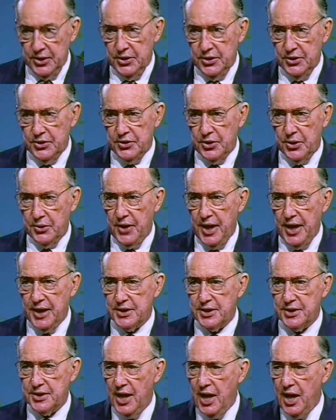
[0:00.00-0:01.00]
So
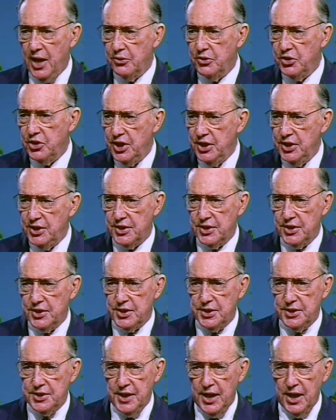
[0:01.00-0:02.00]
that's how
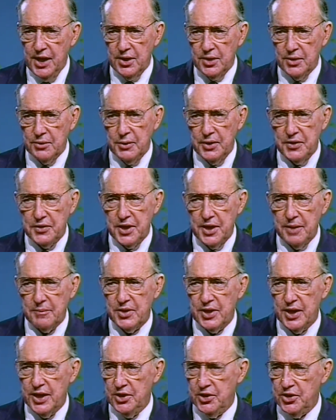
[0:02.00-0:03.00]
Jesus dealt with
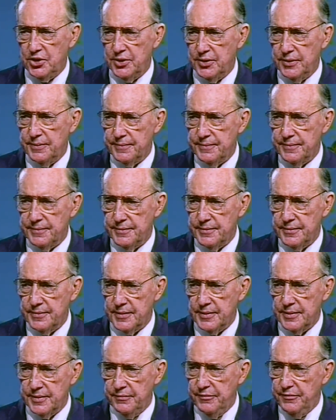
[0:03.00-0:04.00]
temptation.
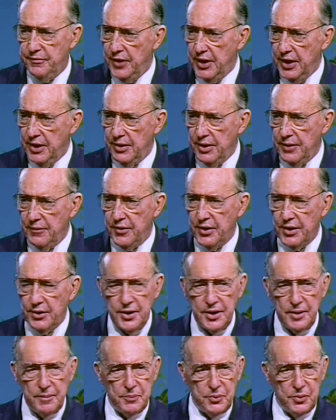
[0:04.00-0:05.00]
Very,
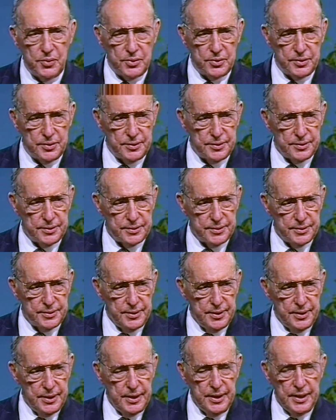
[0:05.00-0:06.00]
very important.
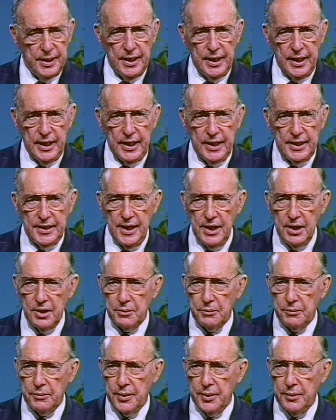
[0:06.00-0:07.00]
He
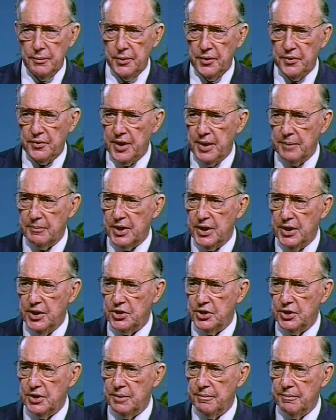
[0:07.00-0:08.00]
dealt with
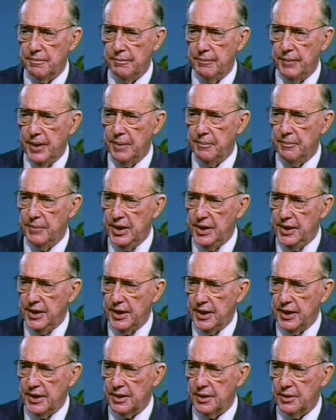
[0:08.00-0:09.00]
temptation by
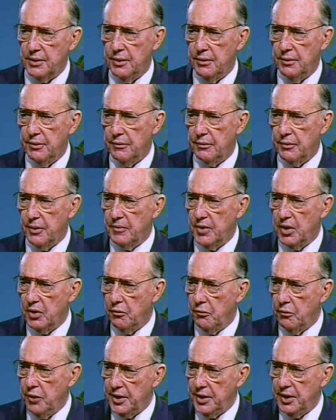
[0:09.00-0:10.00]
meeting it from the
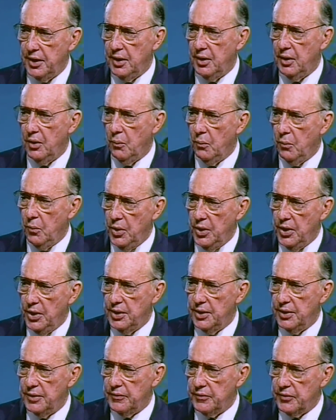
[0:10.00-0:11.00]
written
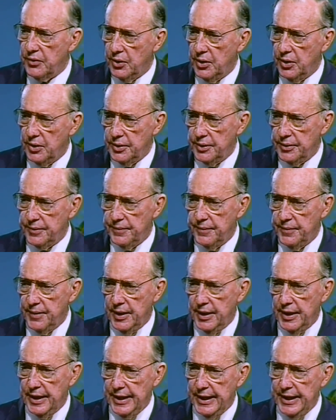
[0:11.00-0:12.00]
Word of God.
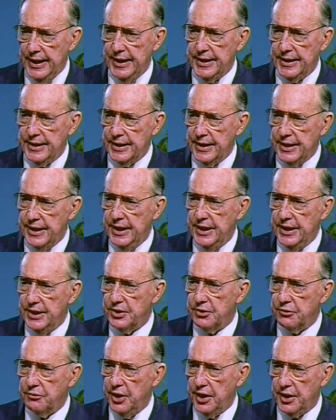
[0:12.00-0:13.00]
It
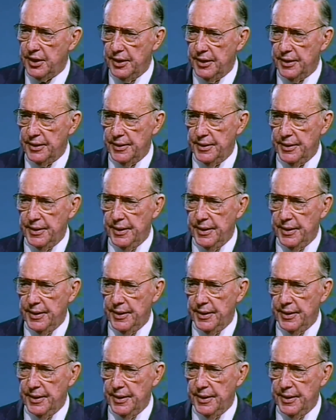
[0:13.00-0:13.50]
is written.